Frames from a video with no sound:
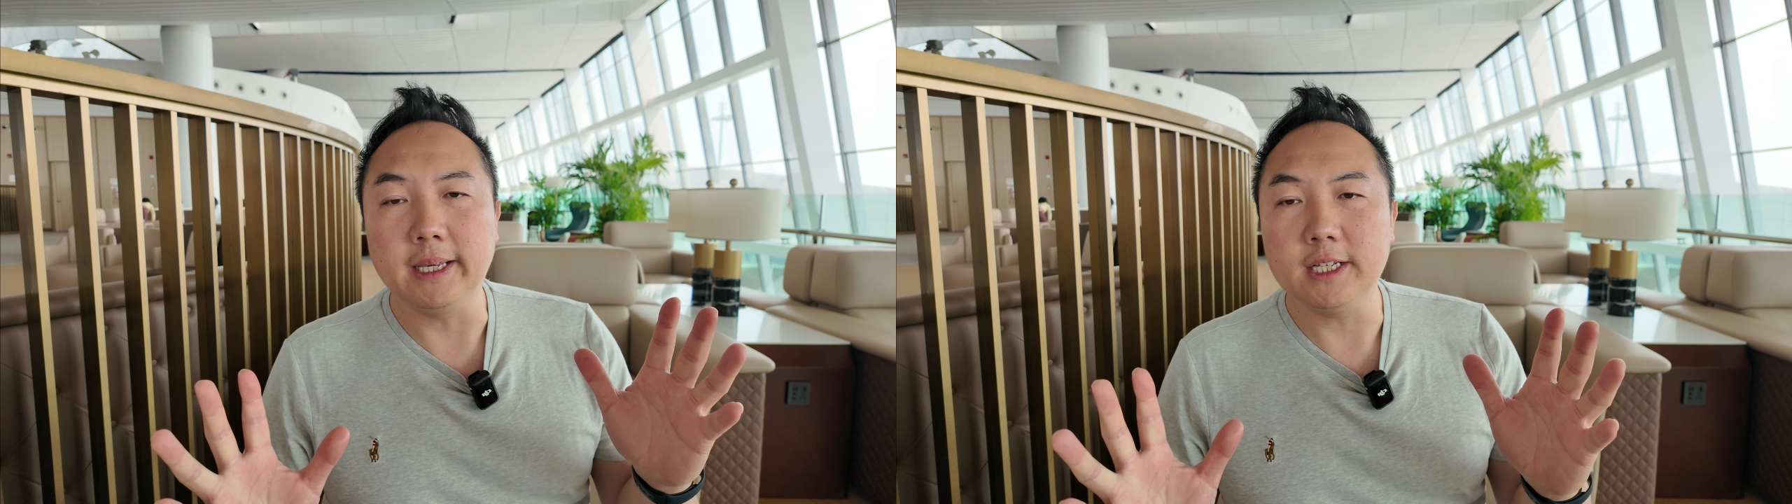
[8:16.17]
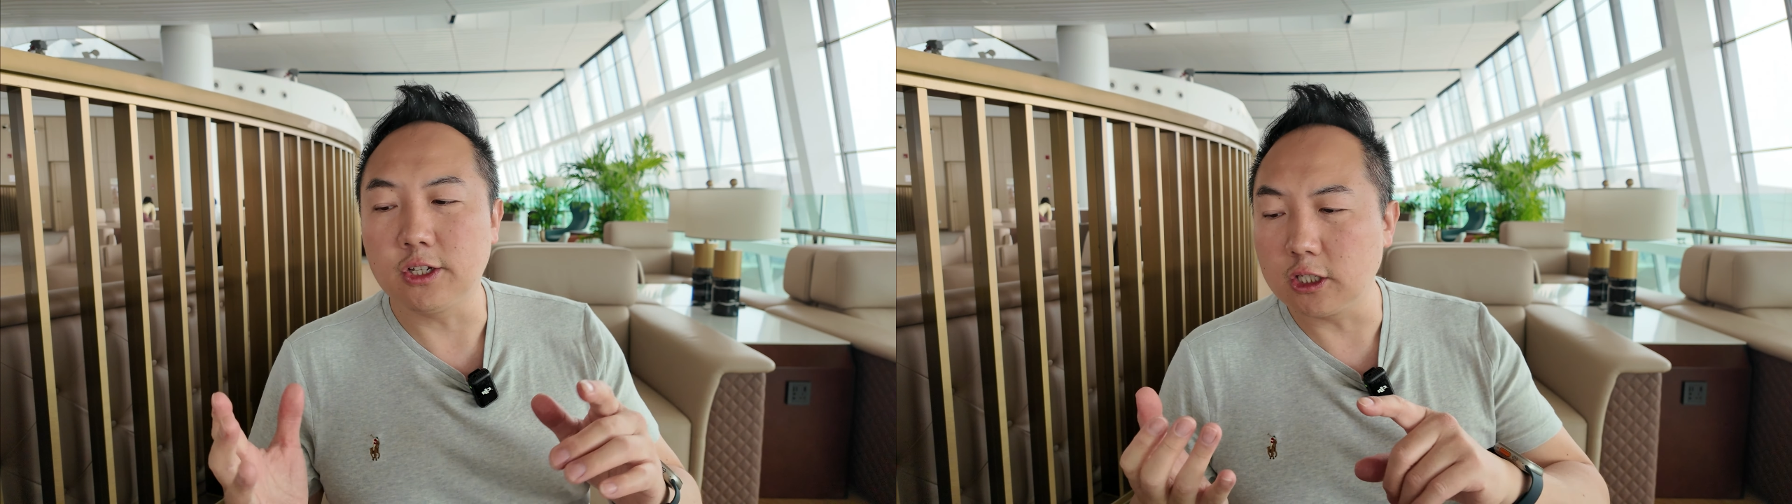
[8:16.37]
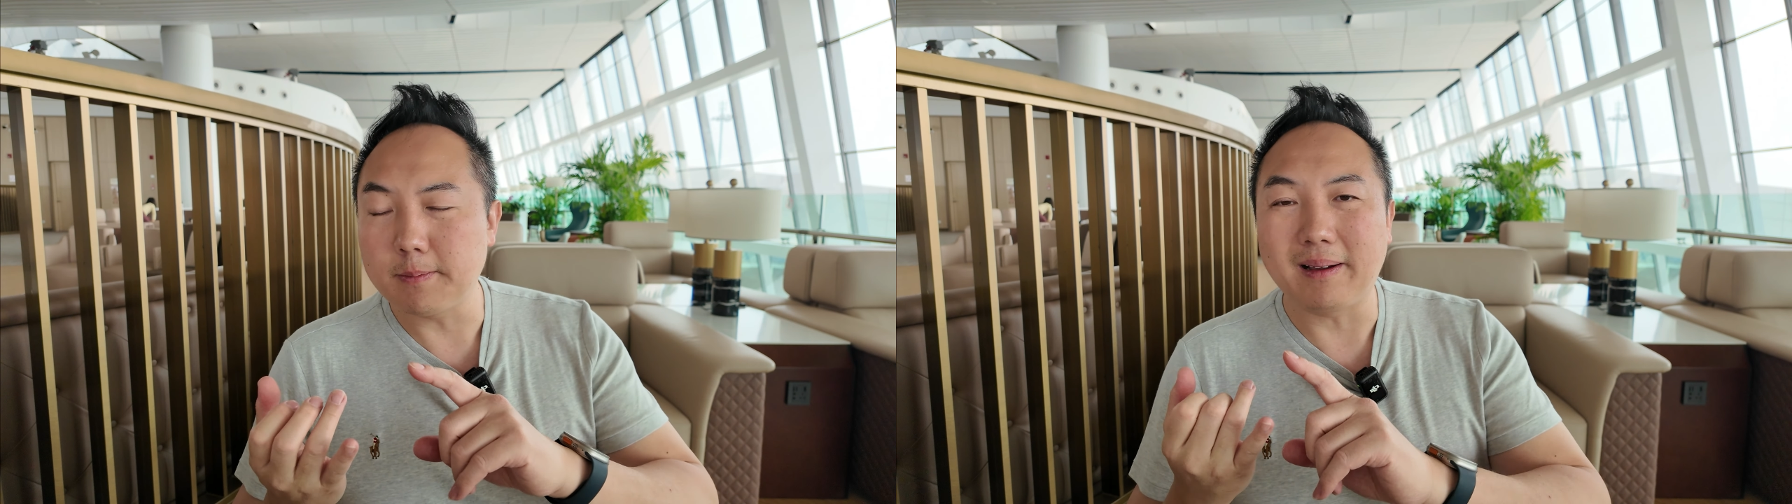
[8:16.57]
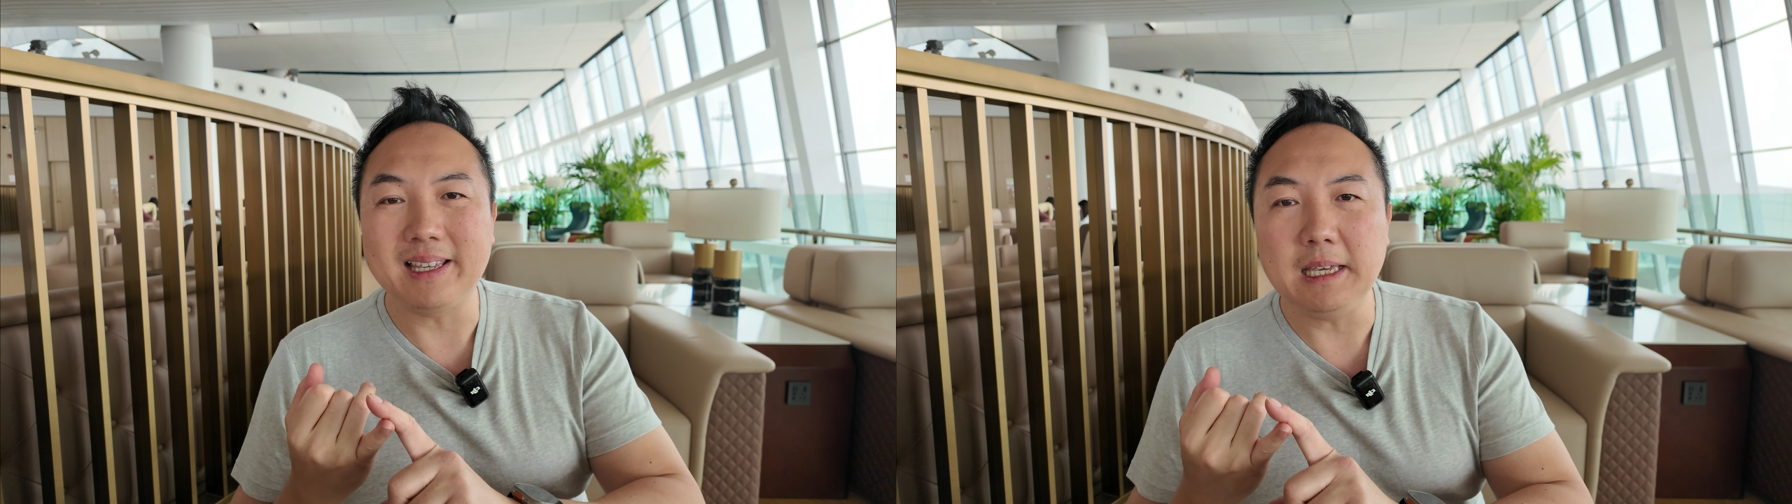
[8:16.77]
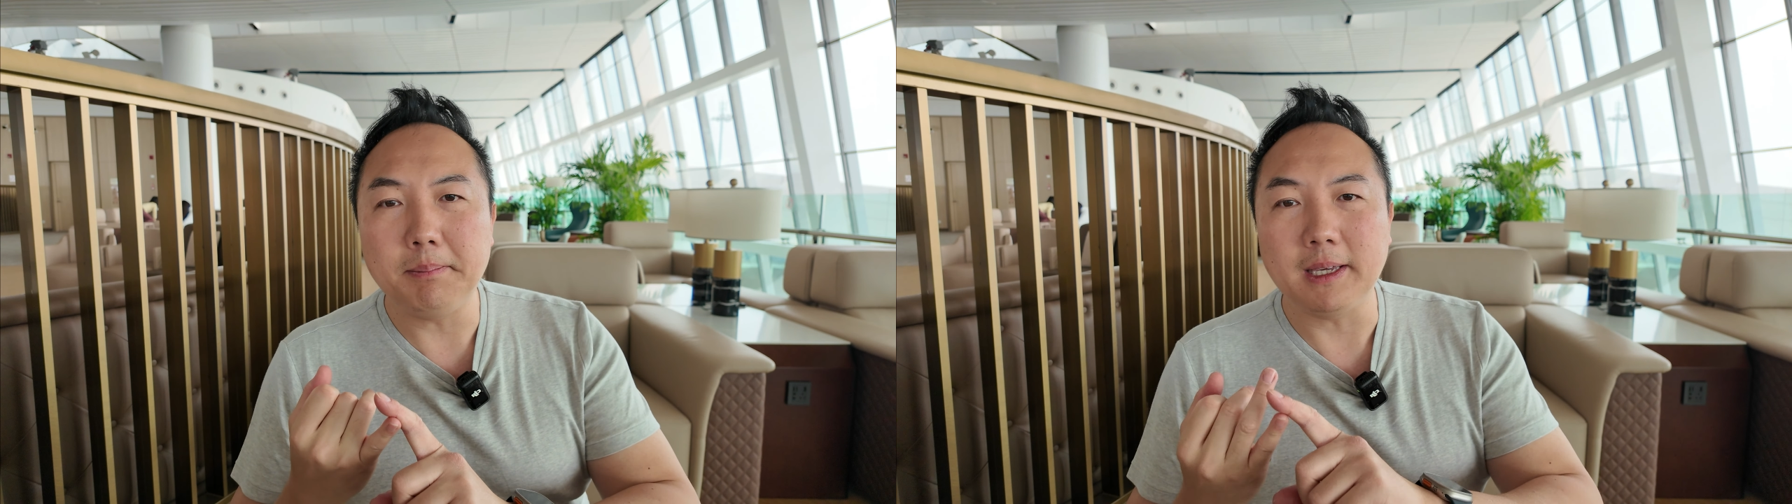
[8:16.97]
it's not just about
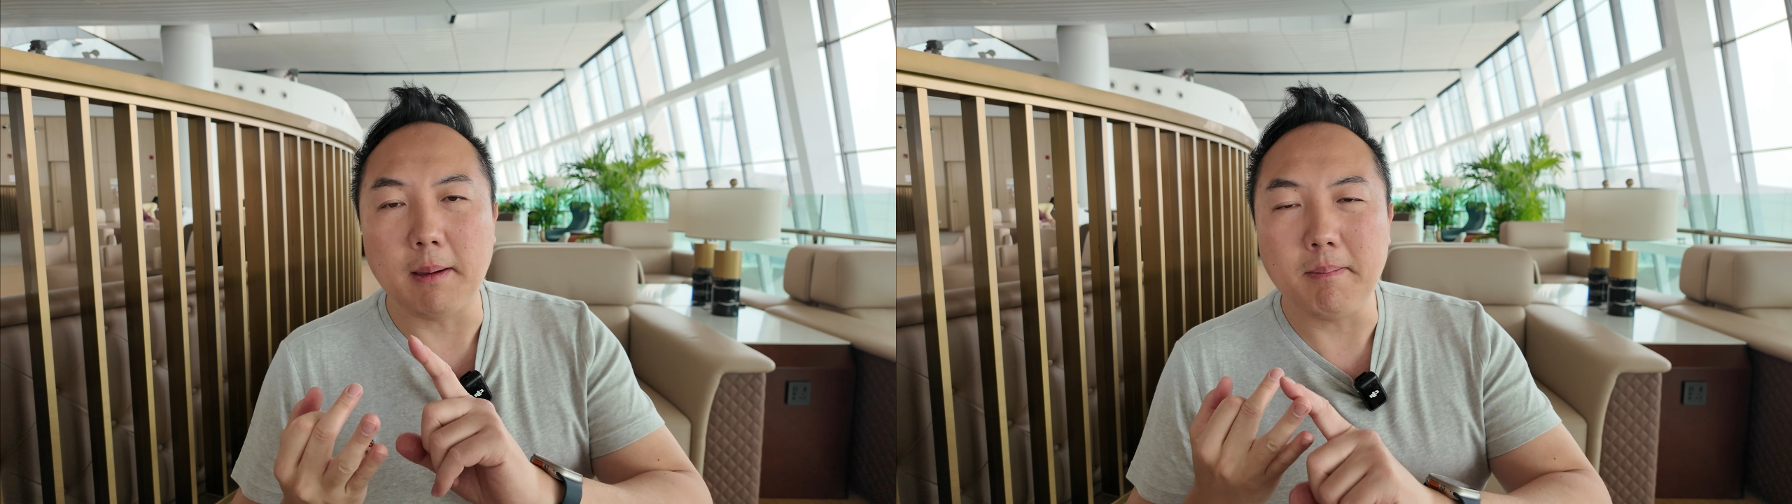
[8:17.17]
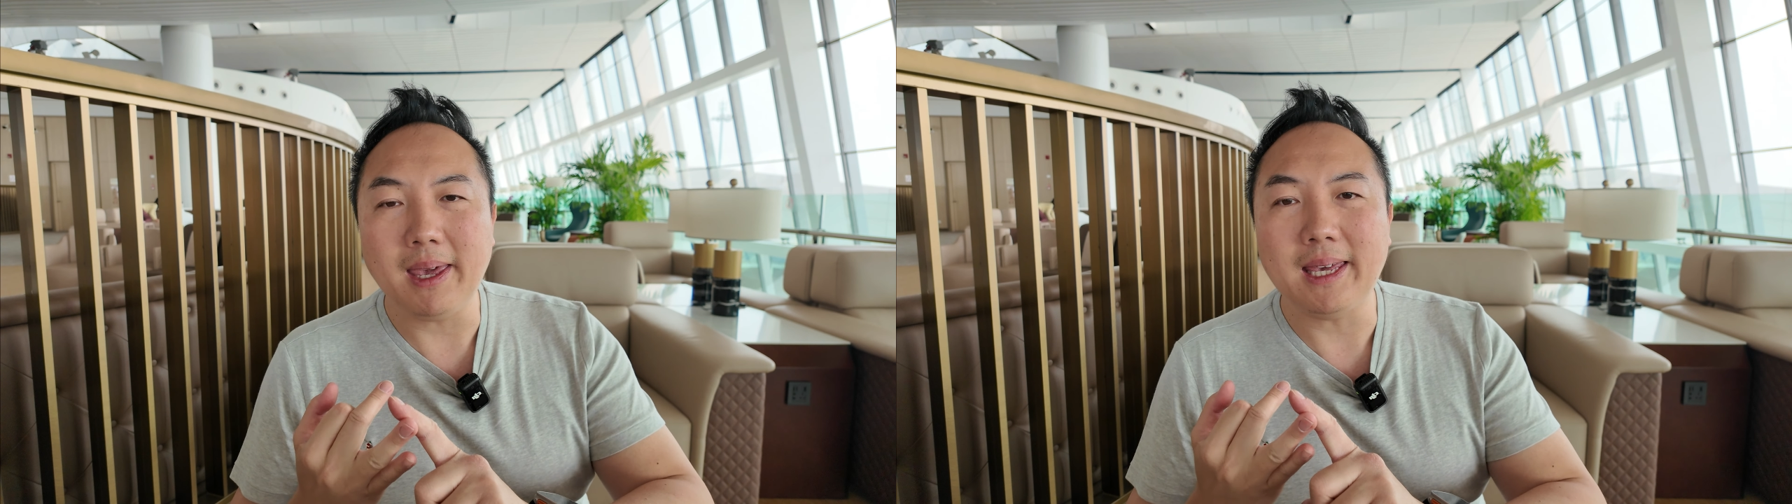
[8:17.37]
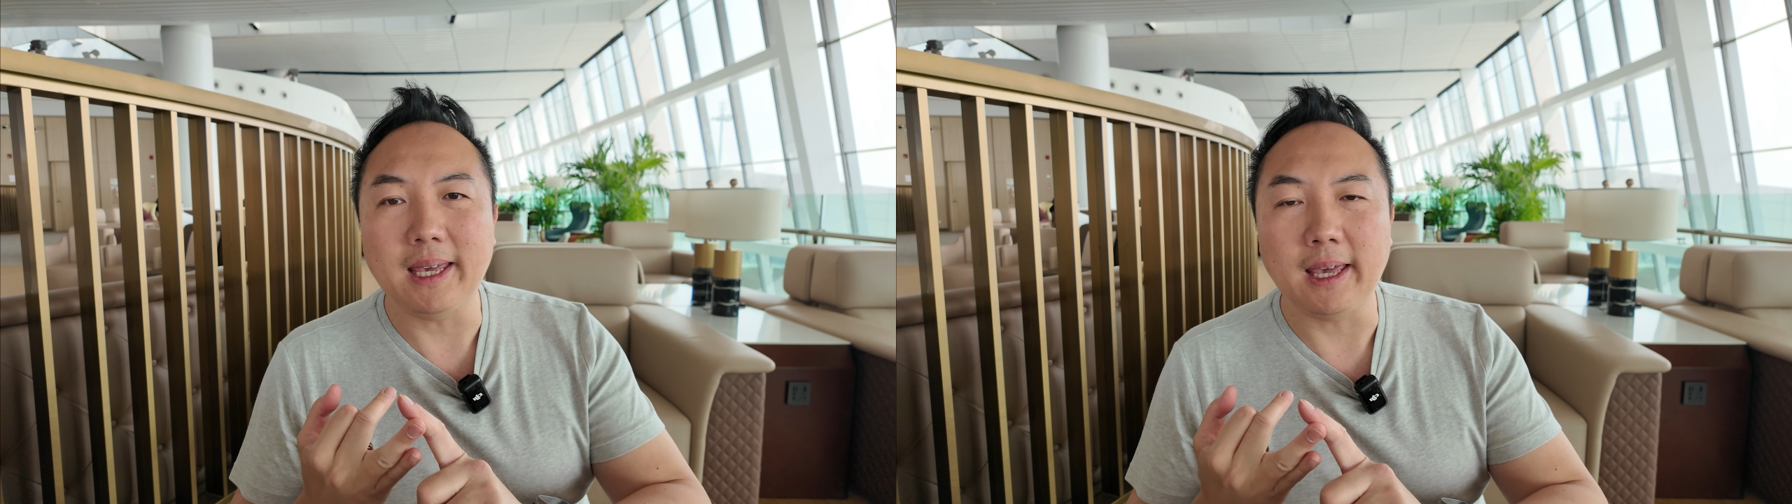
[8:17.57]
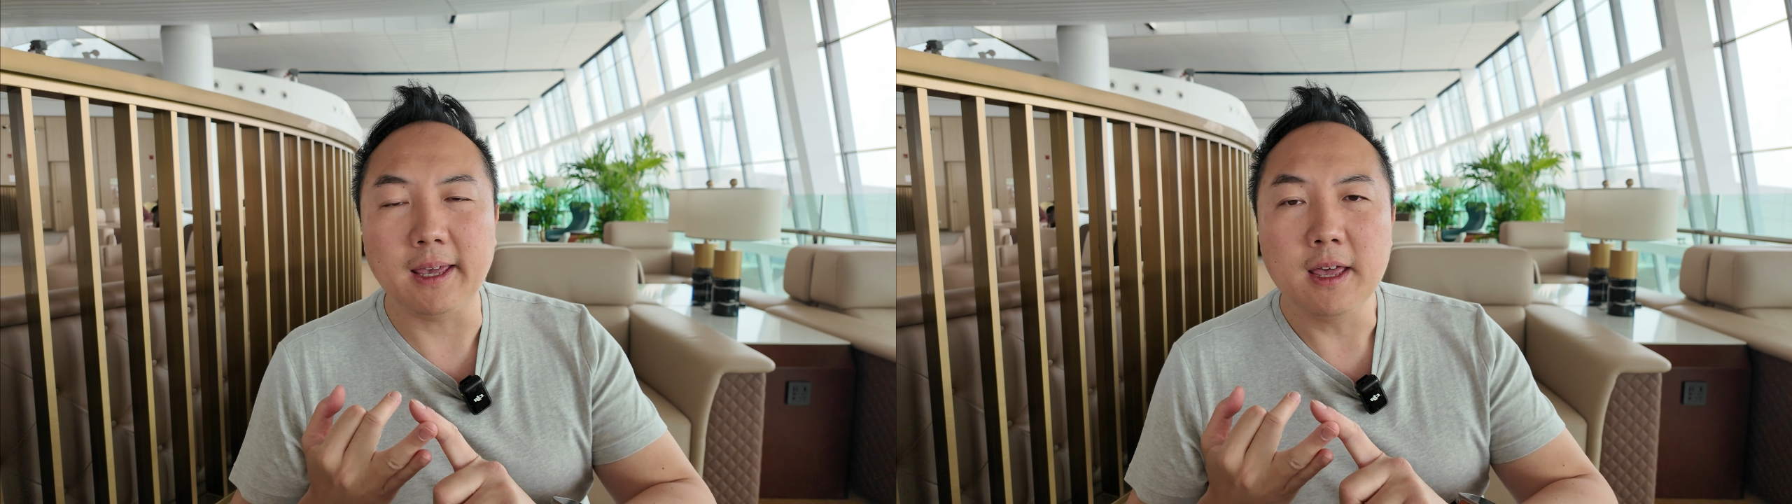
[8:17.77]
keeping and making it,